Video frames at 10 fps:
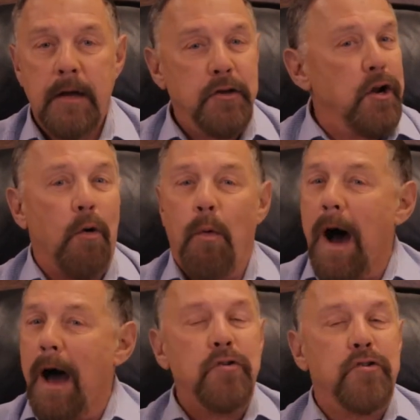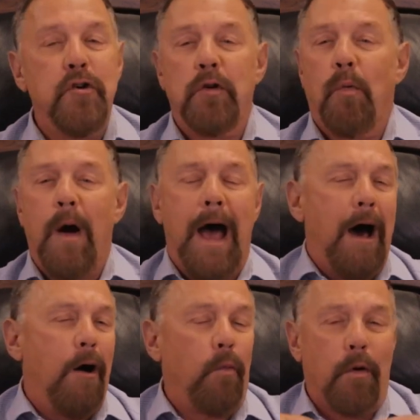You know what? We're doing
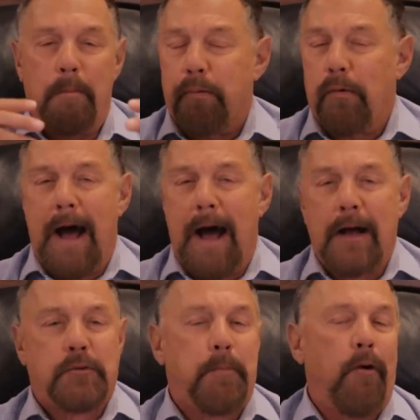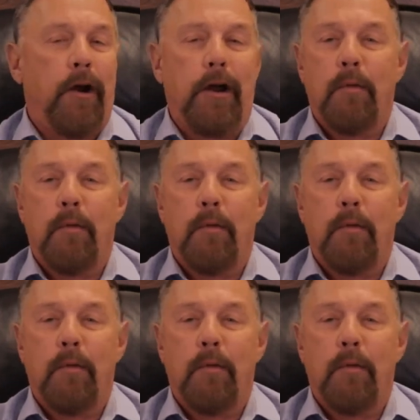well. We're prospering.